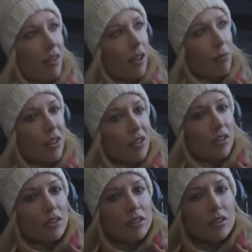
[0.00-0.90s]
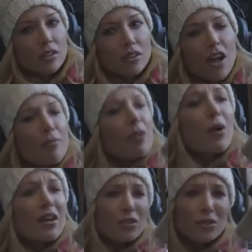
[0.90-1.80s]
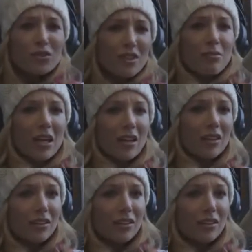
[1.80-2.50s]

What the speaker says: I think about it. Manuel's older than me.